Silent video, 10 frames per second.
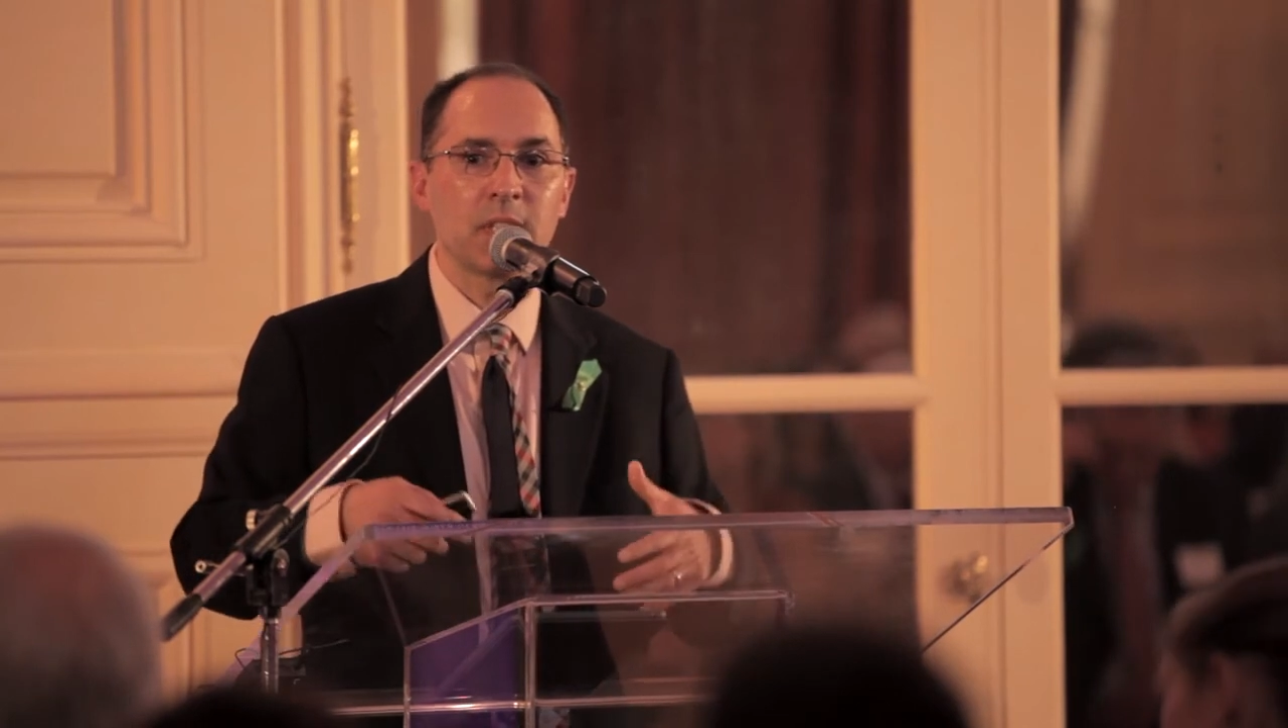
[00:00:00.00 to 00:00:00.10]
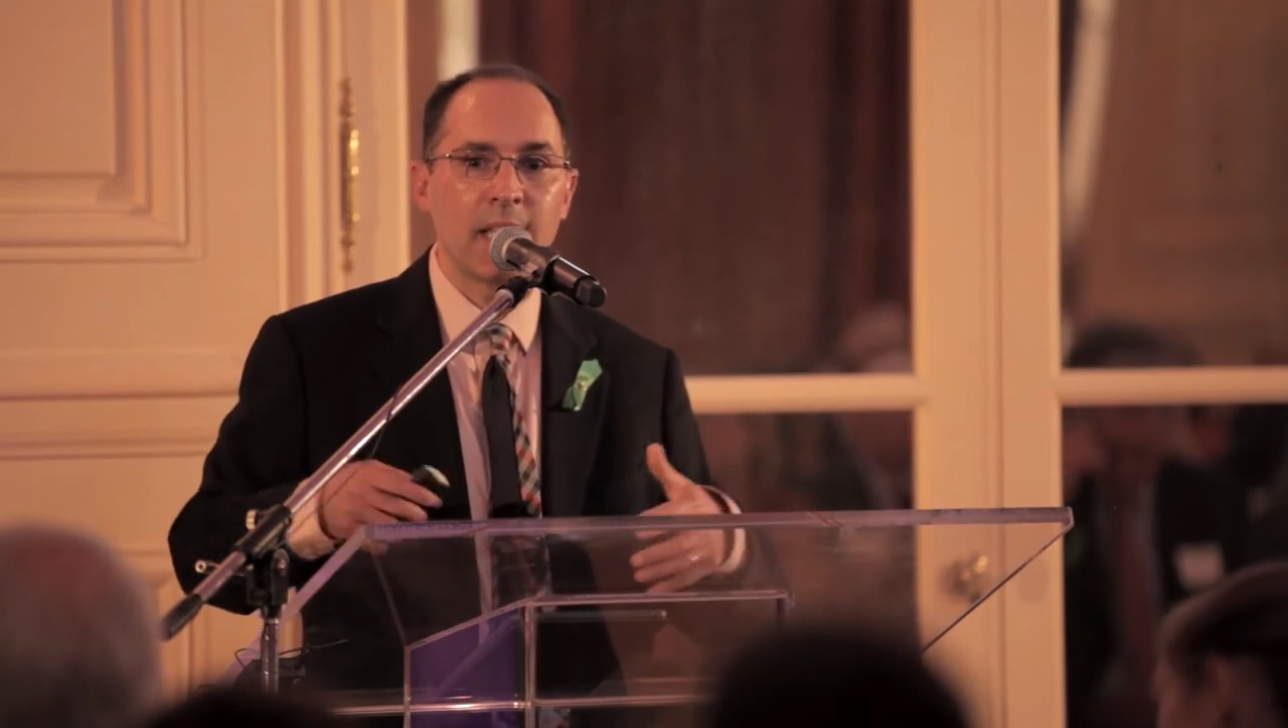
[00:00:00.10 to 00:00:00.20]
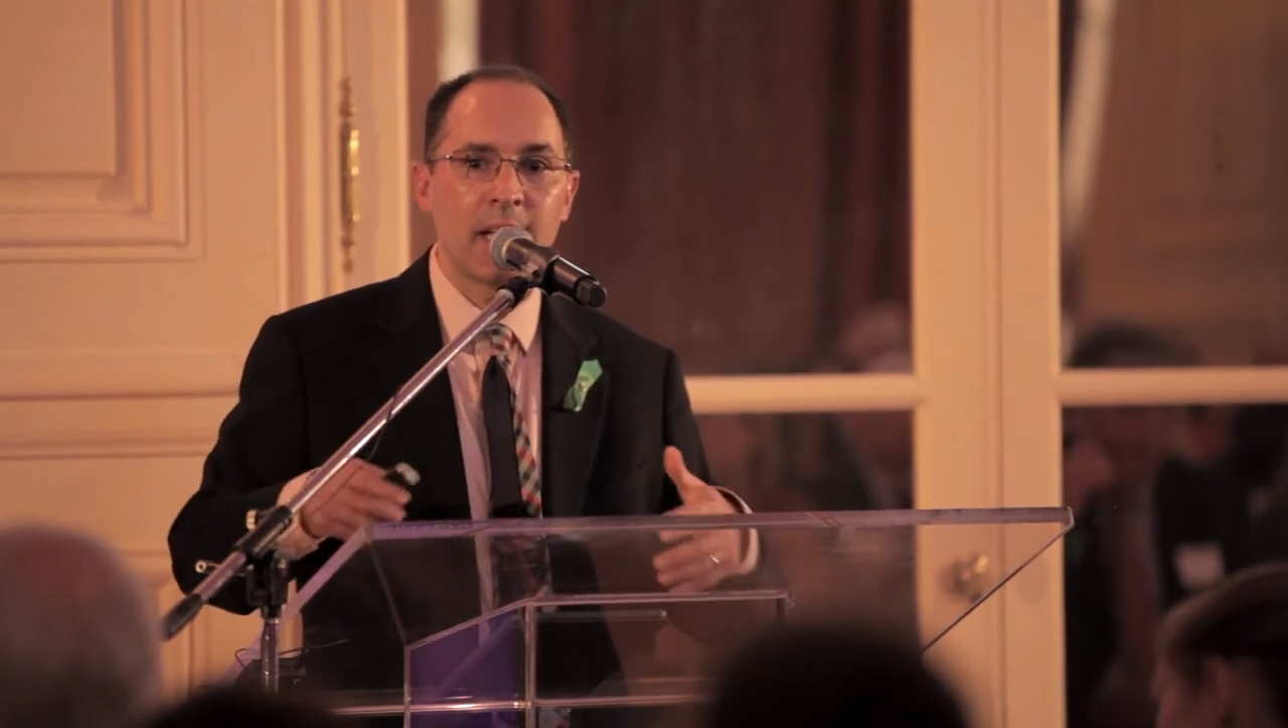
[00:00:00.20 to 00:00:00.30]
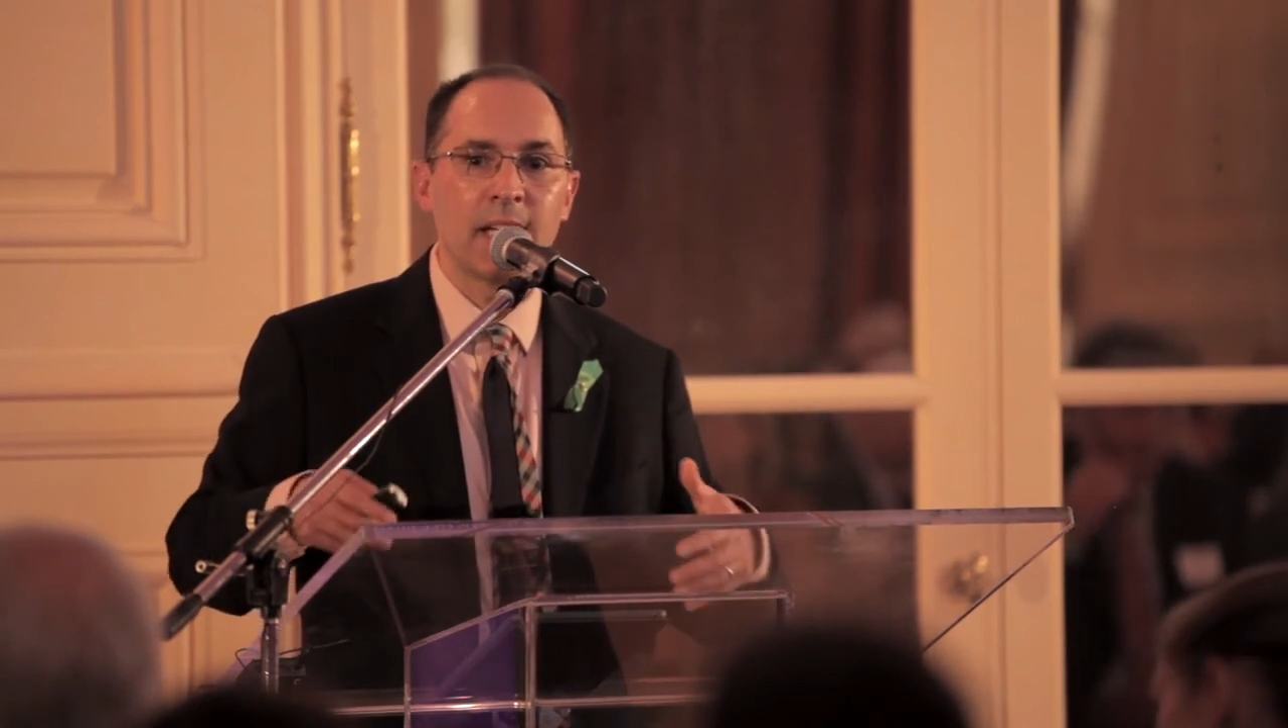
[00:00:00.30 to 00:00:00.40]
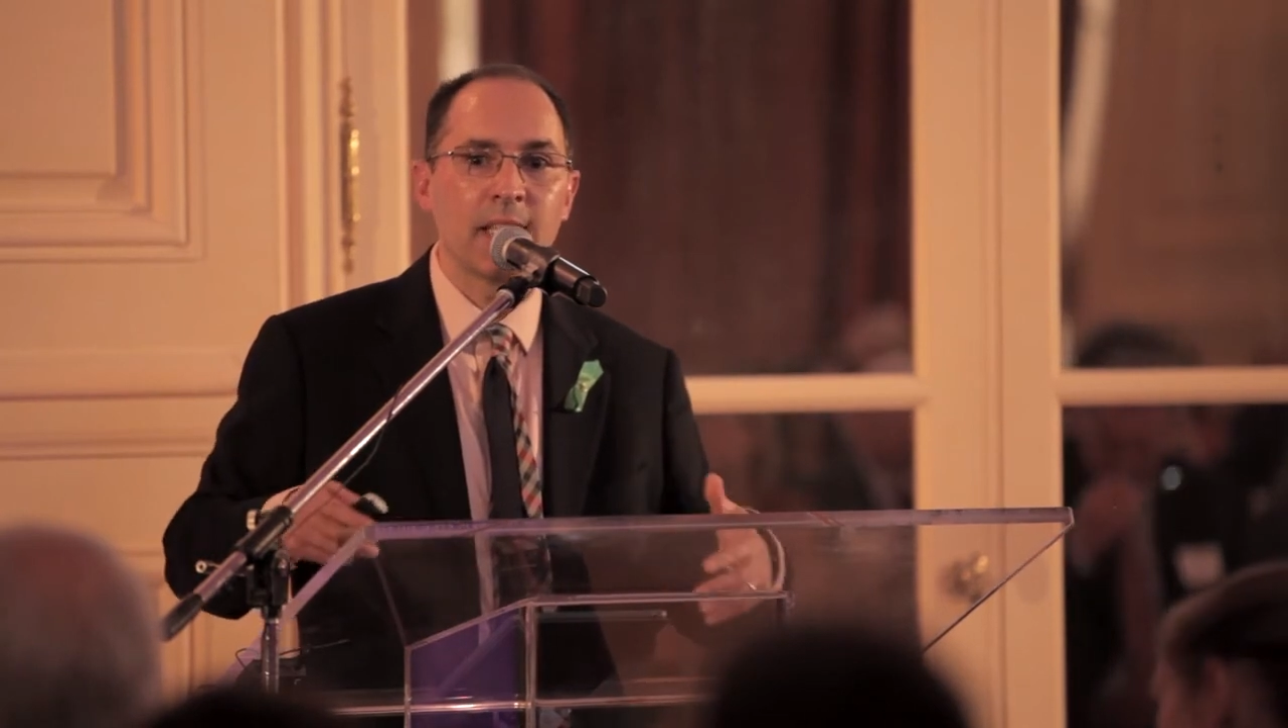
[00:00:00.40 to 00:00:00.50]

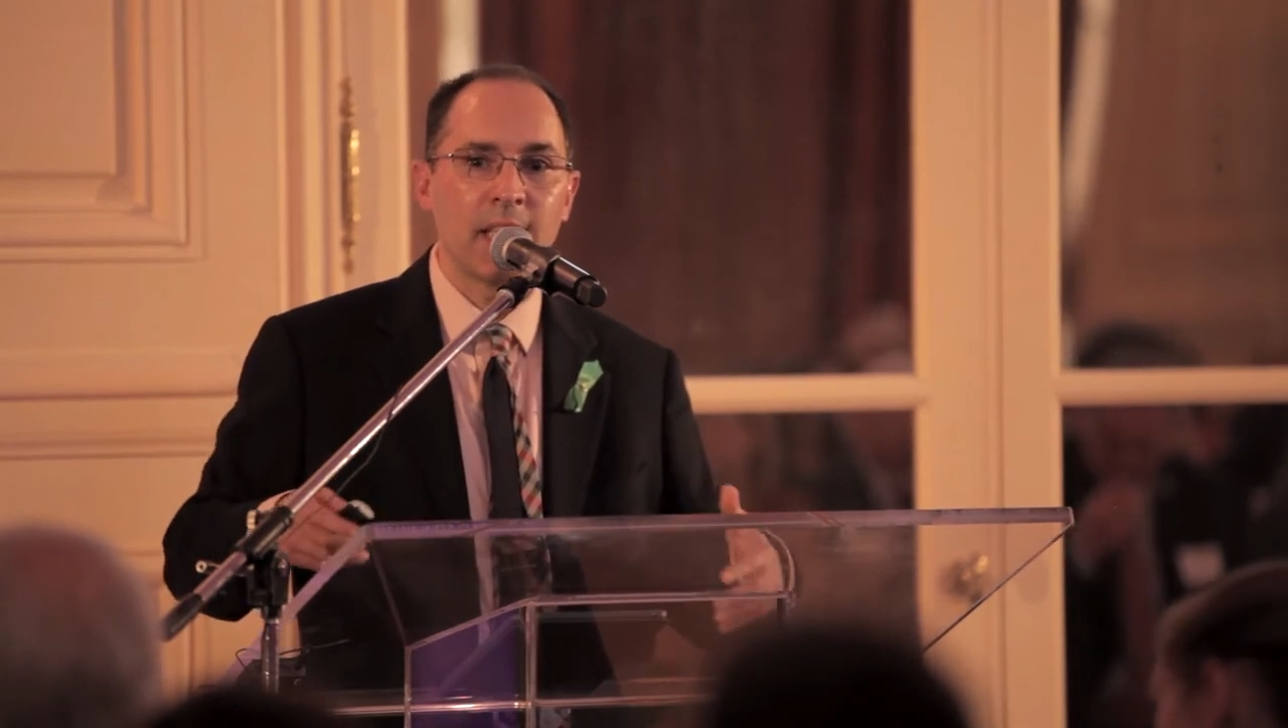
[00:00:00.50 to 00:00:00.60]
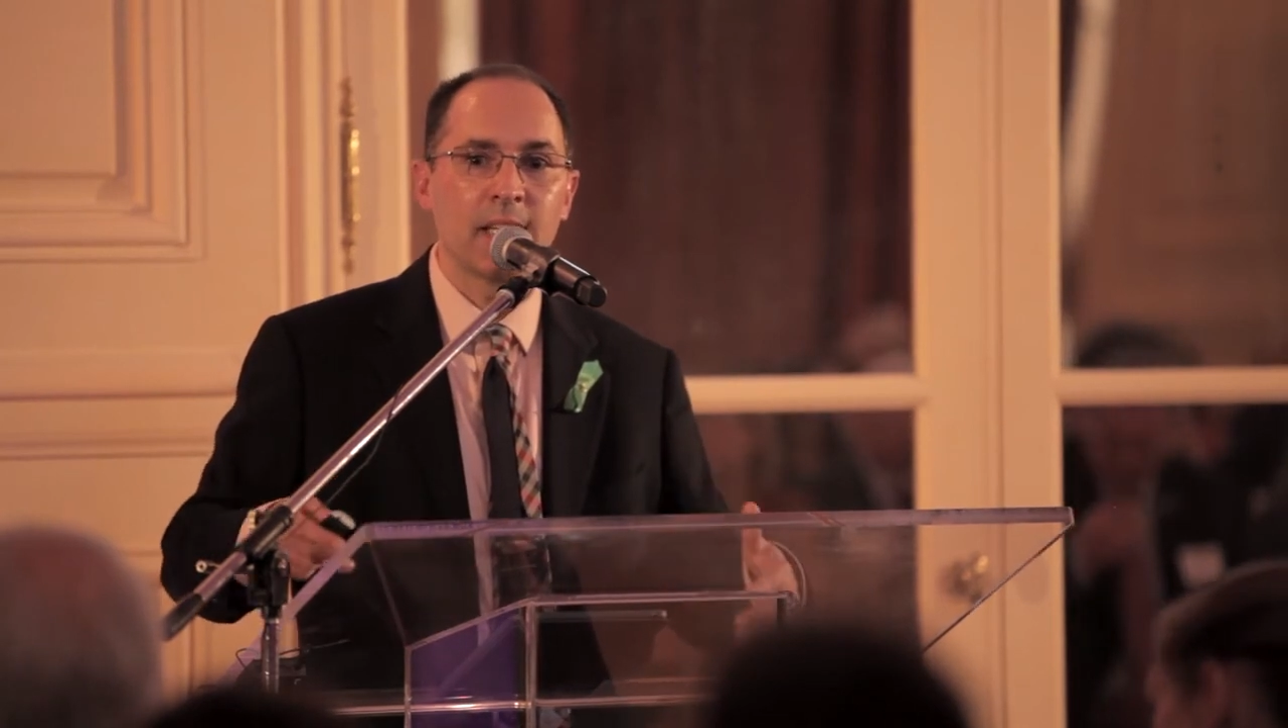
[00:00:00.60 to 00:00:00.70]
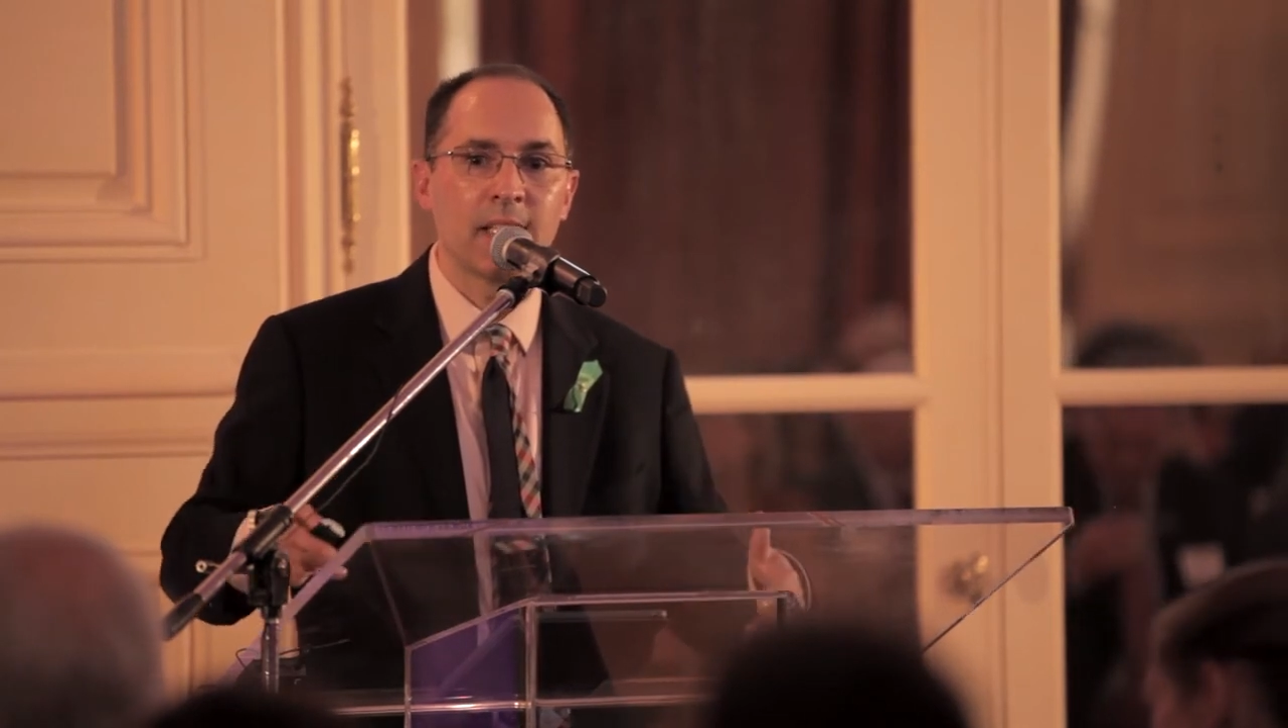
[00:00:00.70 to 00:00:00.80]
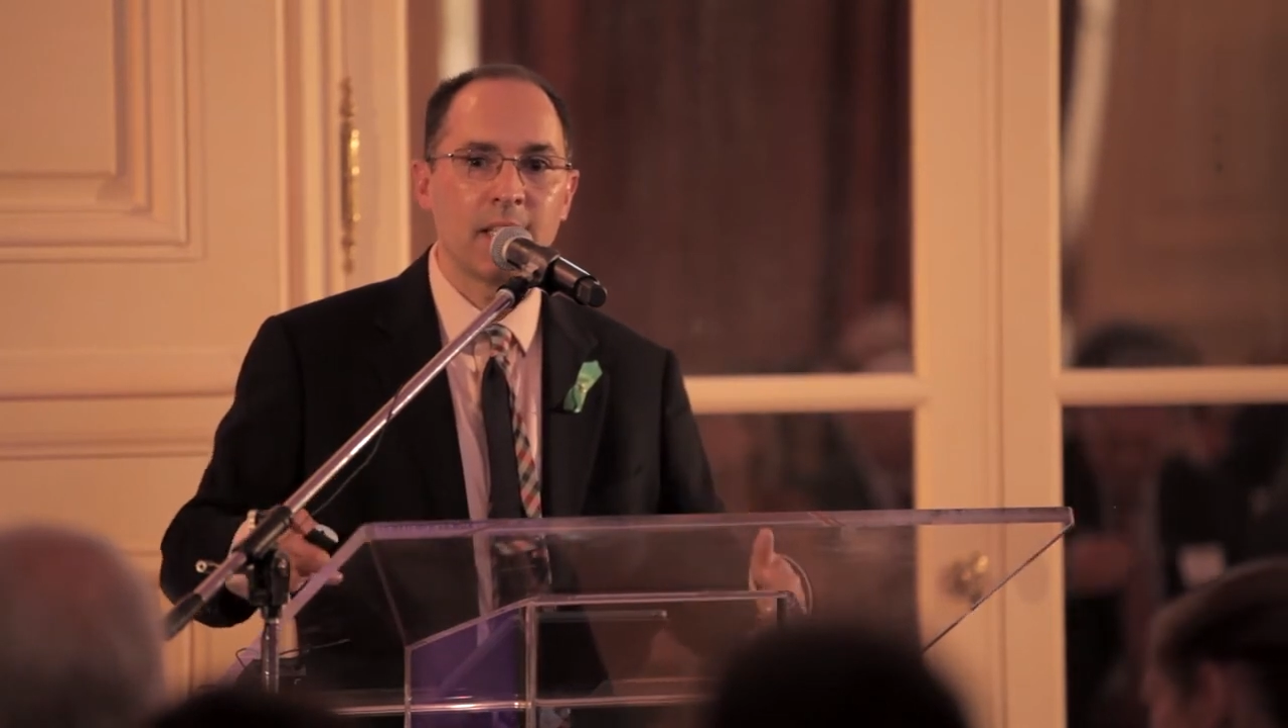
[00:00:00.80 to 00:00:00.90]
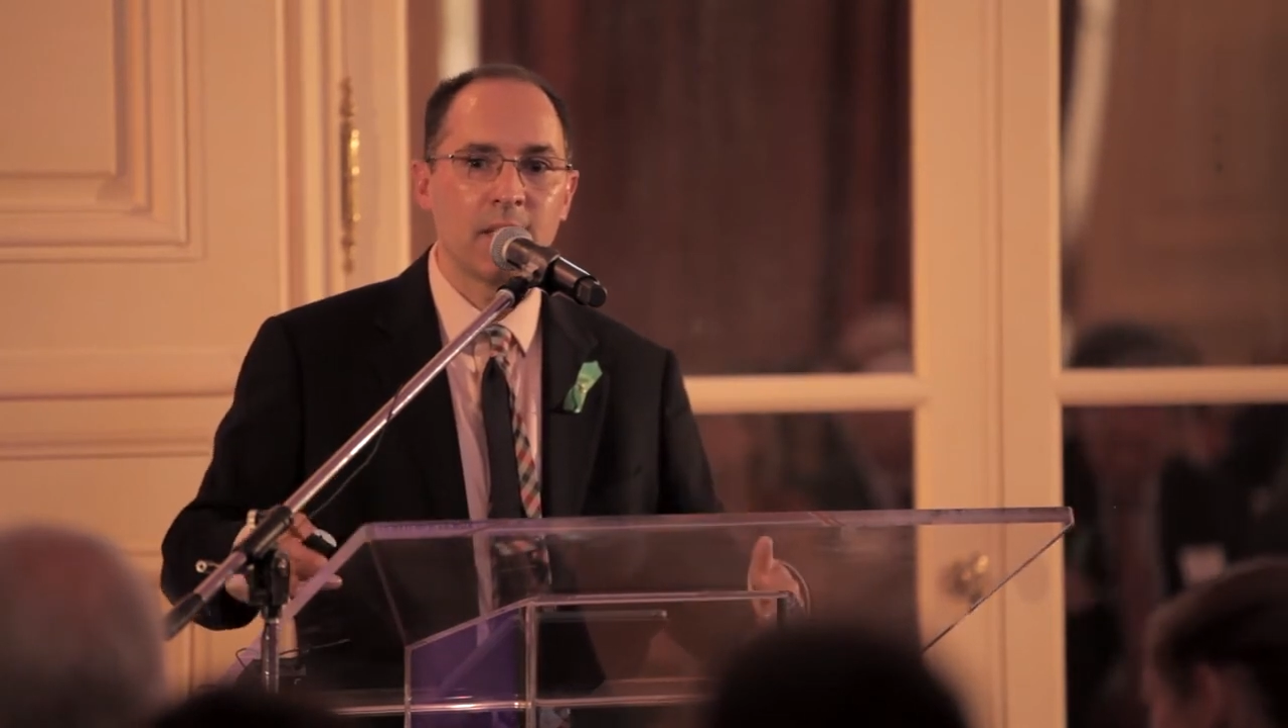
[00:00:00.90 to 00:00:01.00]
again and again and
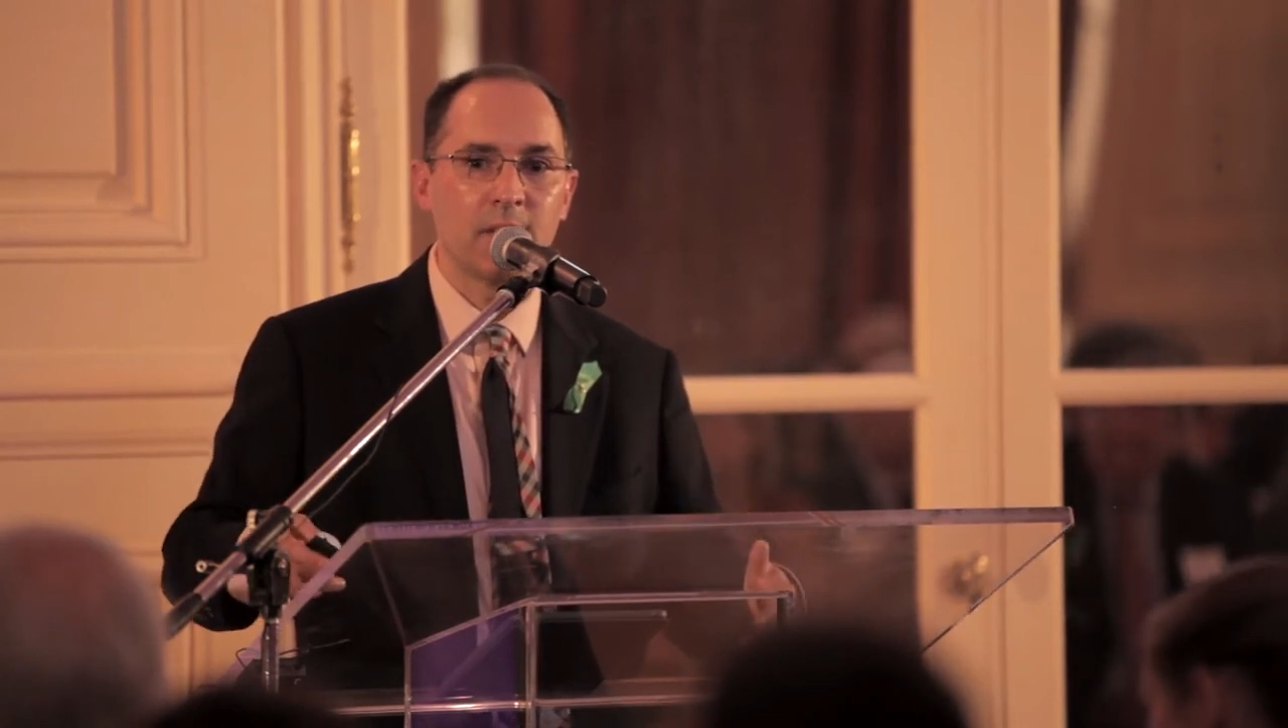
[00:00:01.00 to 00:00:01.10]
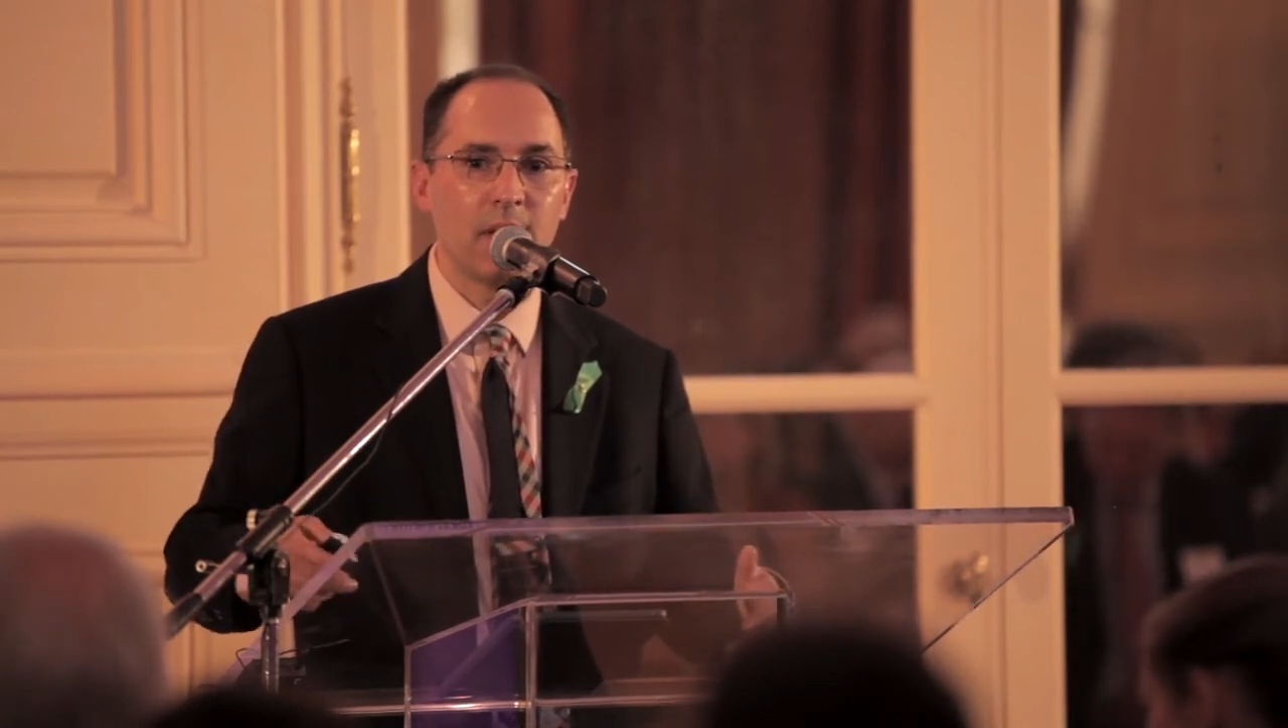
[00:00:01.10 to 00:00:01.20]
again.